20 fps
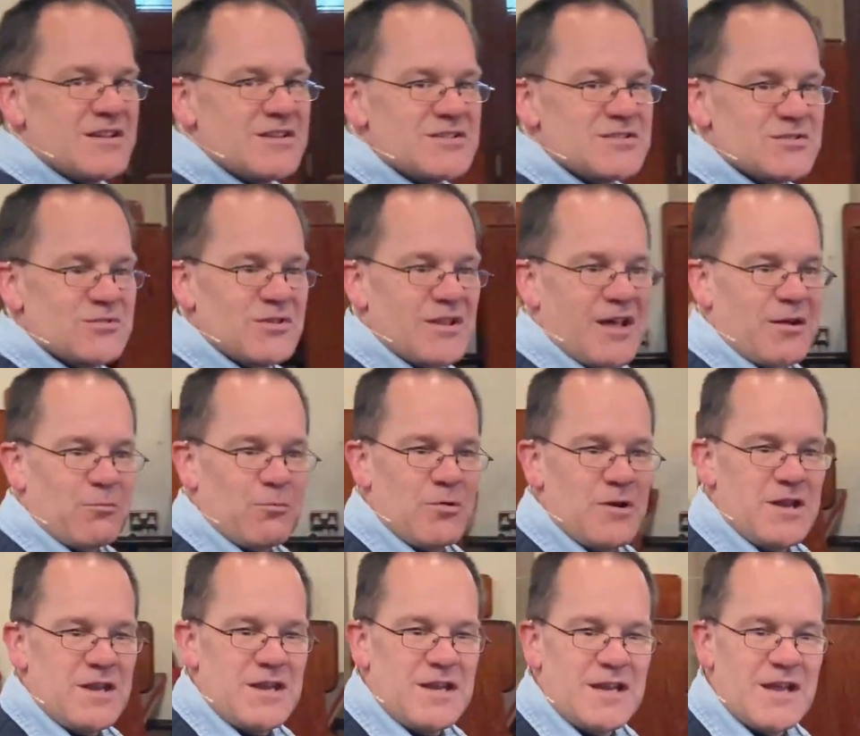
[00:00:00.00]
so that
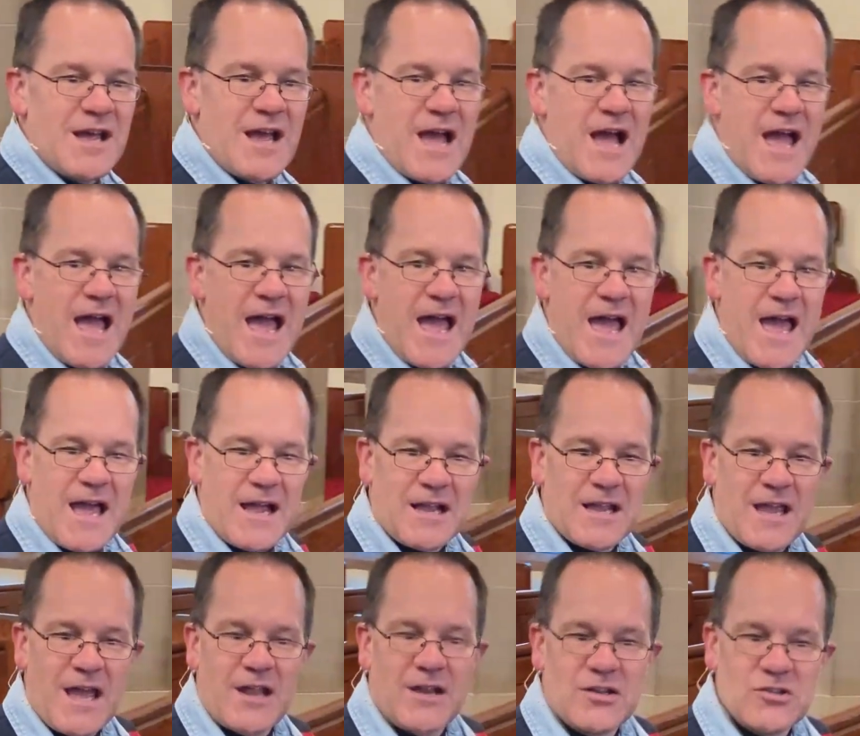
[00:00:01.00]
we
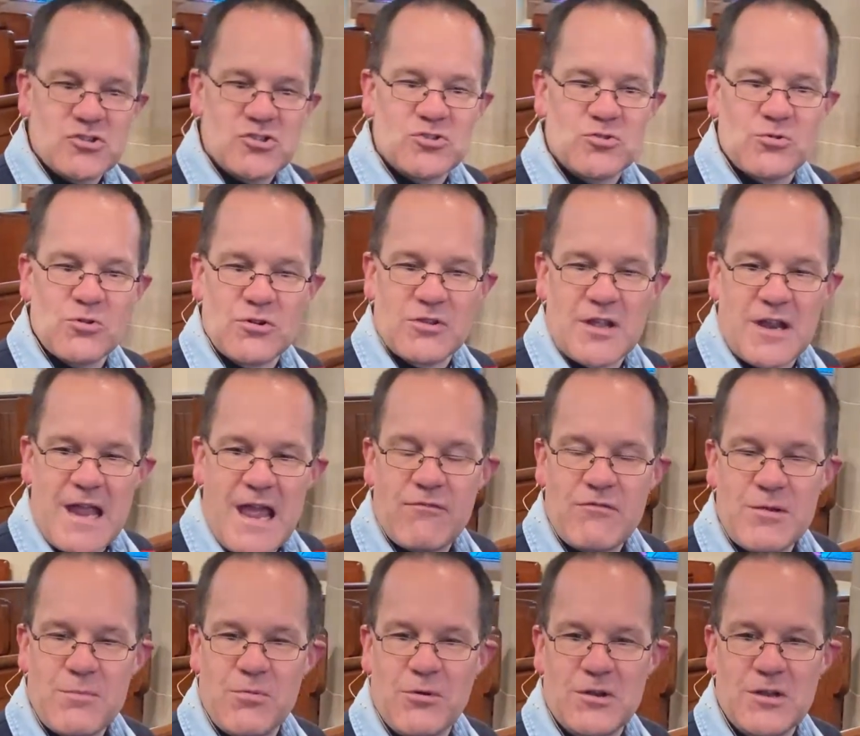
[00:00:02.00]
can ensure that
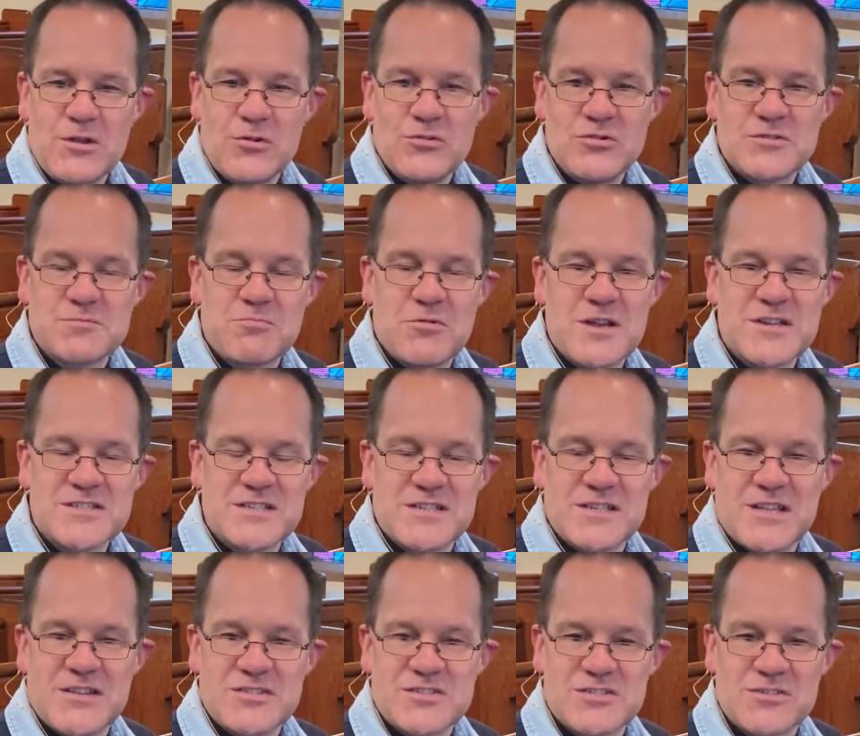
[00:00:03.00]
everybody who's
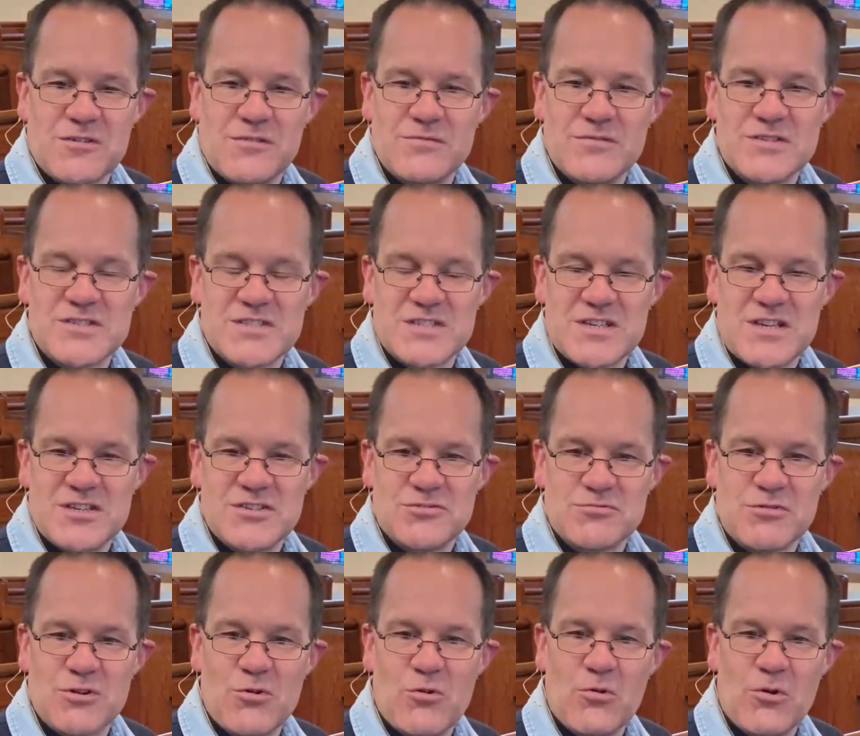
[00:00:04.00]
present at the service
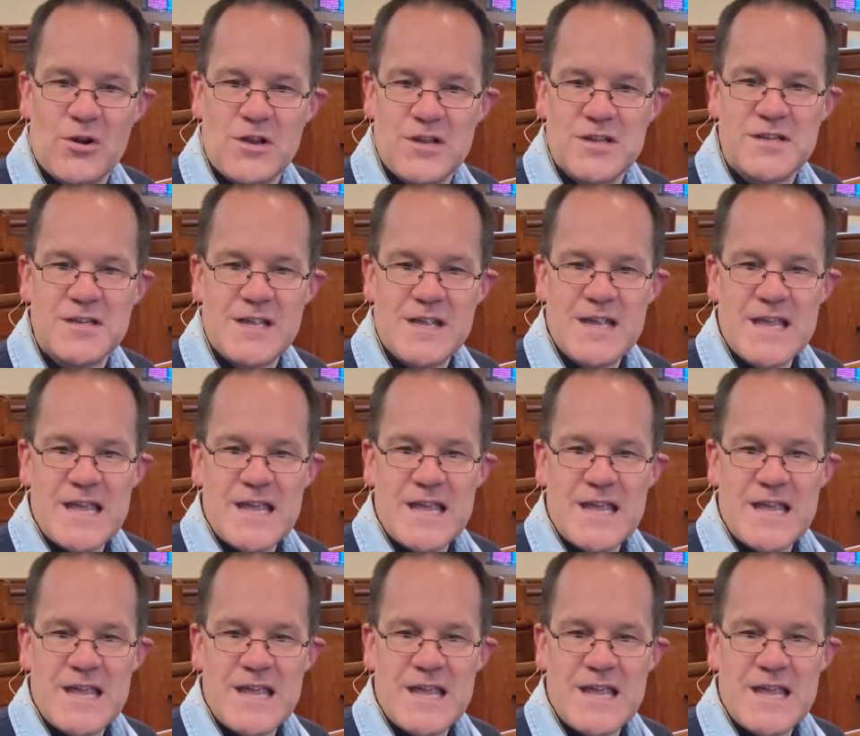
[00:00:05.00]
is recorded